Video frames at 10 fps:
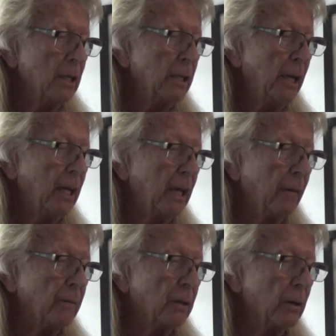She
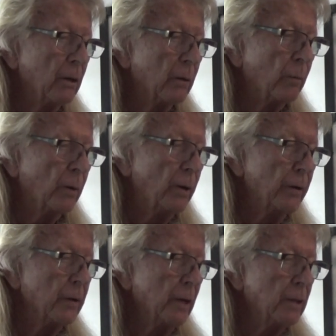gives her
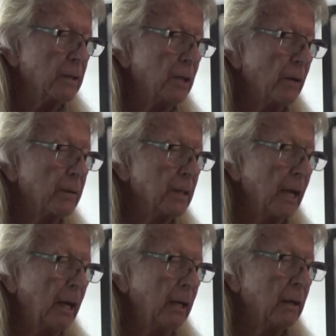words so
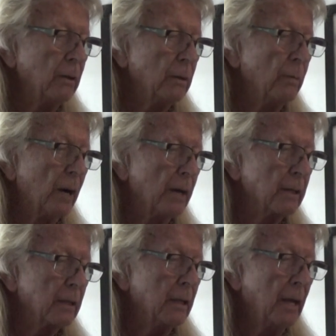saying to
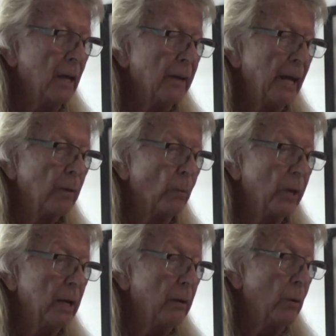us that
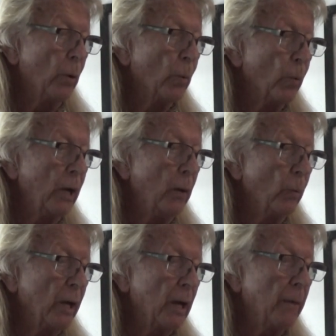when we
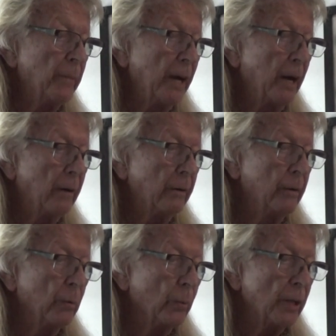went up there
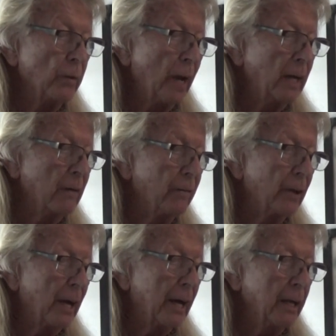with
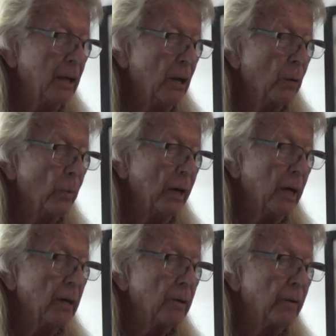Dragonfly, we
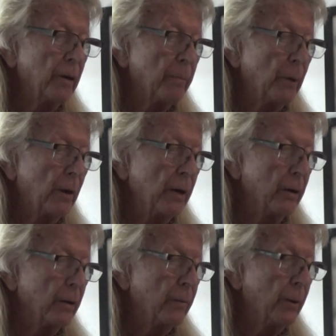entered upon
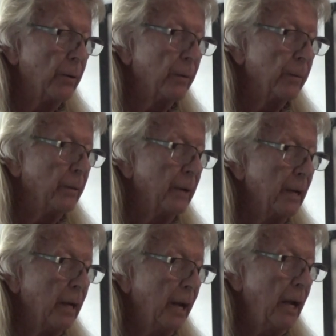her road.
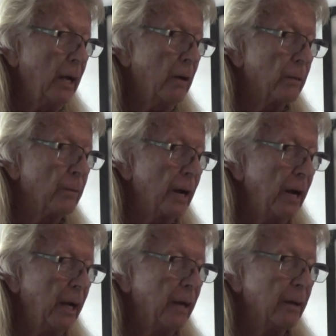Hey,
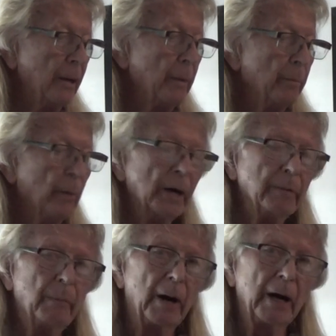hooray,
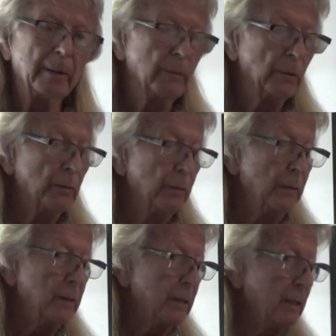mud pie
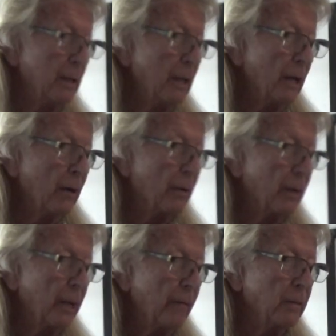moons! Her
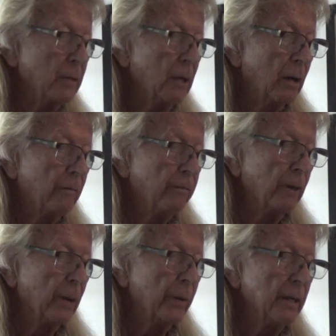gifts of
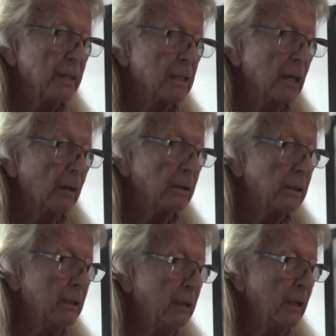flowing
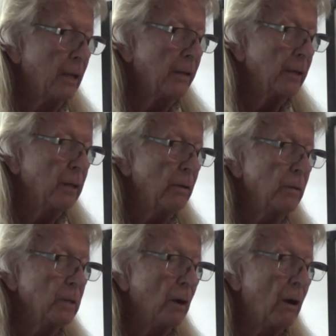silt. The
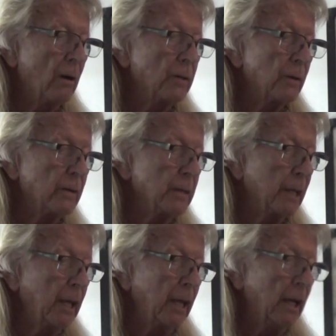two stars are
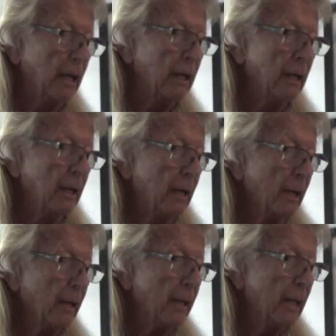singing.
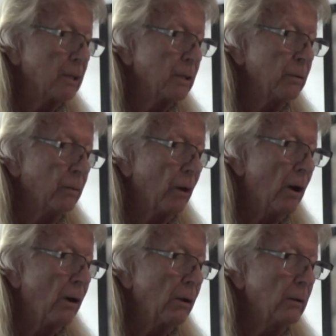This to
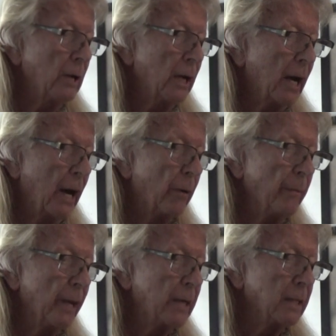all our
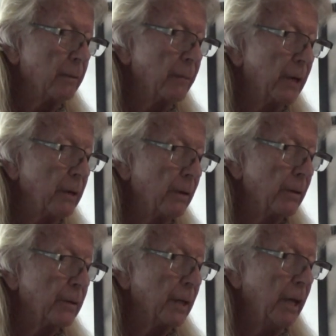medicine
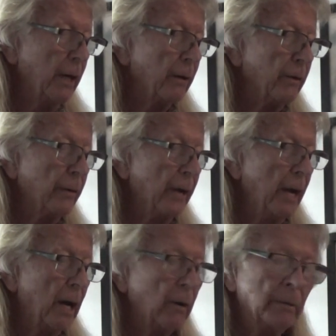bundles here
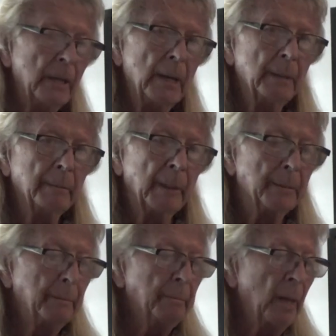now.
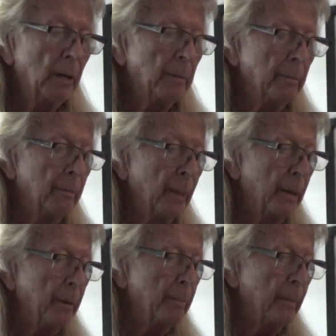Hum, hum, hum,
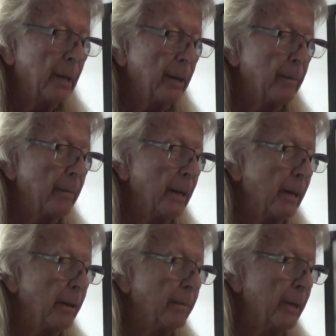hum,
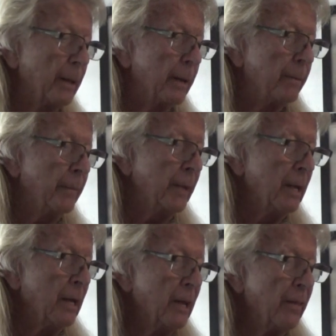hum, hum.
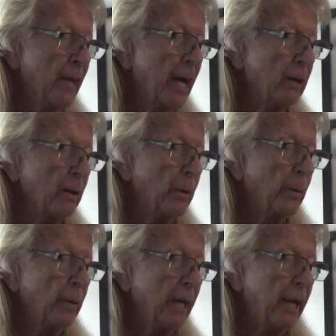That
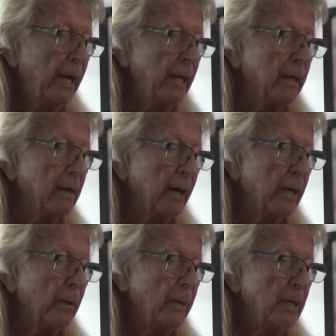low-laying
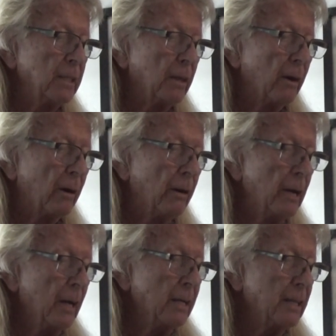coyote star
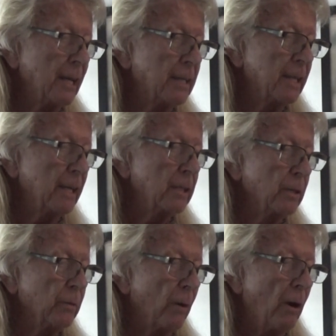says this
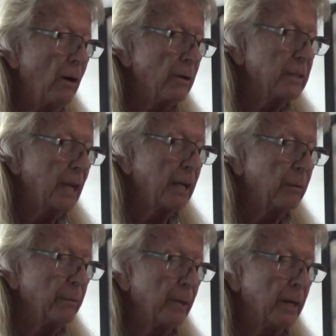to all
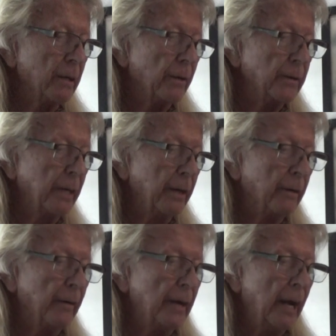sacred bundles
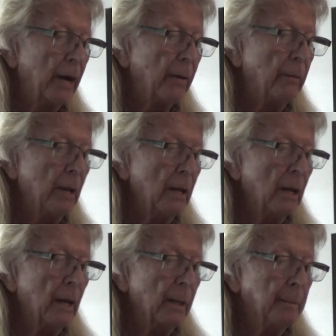here and now.
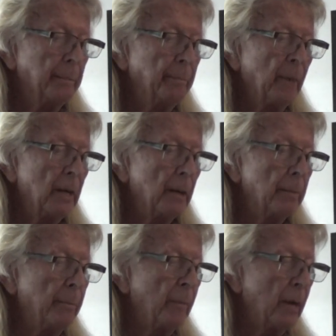Hum,
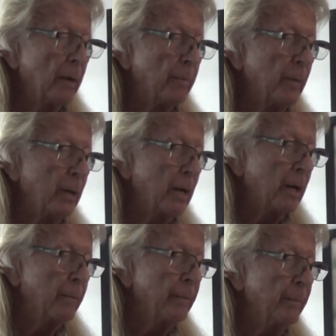hum, hum,
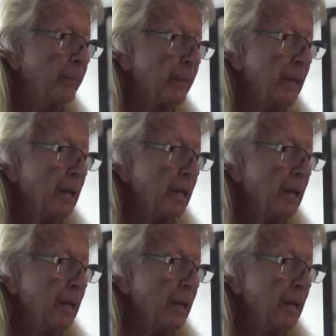hum.